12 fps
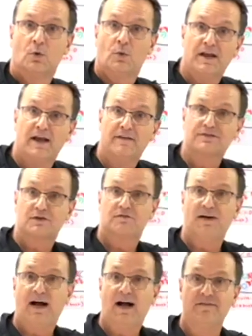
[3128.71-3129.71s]
We have
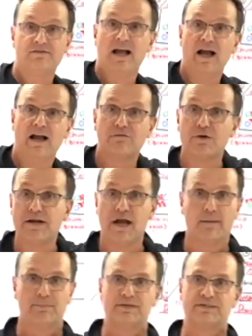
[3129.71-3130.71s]
survived every
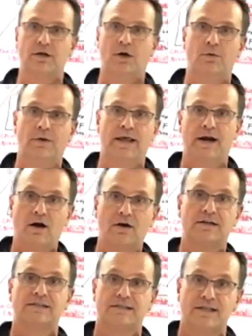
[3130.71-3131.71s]
episode in our
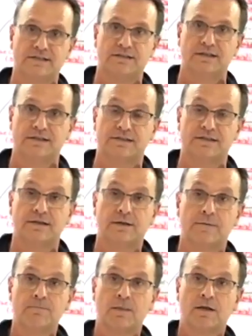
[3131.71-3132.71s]
existence,
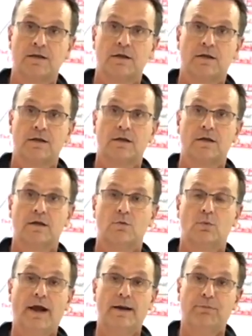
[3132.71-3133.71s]

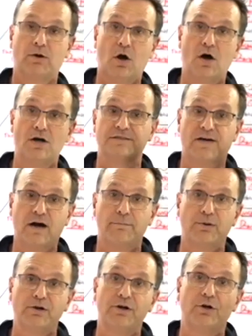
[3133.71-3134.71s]
right, because of our
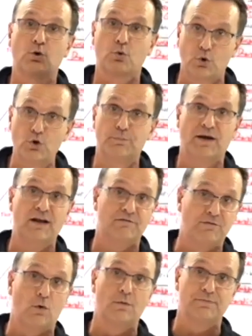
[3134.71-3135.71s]
ability to group and
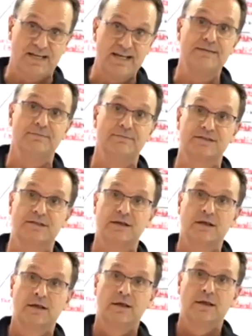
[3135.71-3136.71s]
form teams.
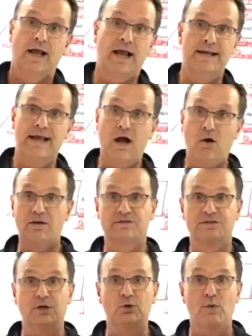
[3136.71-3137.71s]
And now all of a
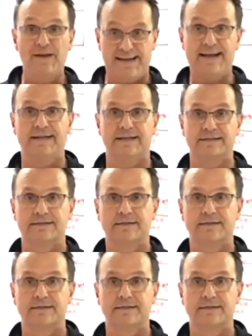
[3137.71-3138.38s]
sudden we can't.